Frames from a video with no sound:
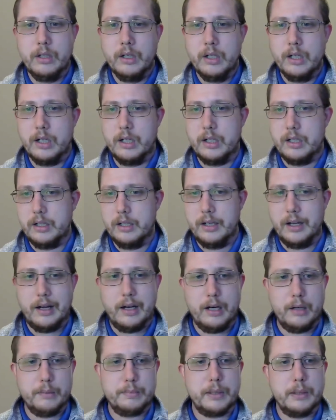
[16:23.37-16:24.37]
Uh,
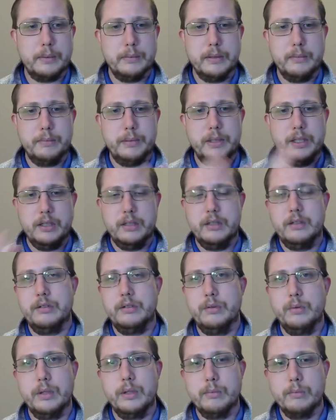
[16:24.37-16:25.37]
I'll probably be
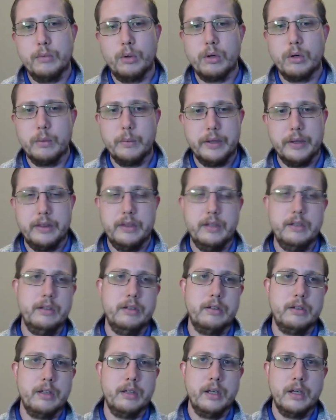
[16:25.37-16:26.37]
doing more with
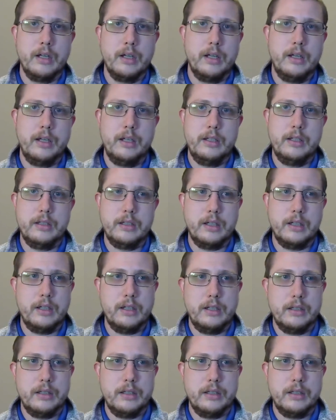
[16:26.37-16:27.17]
this and uh,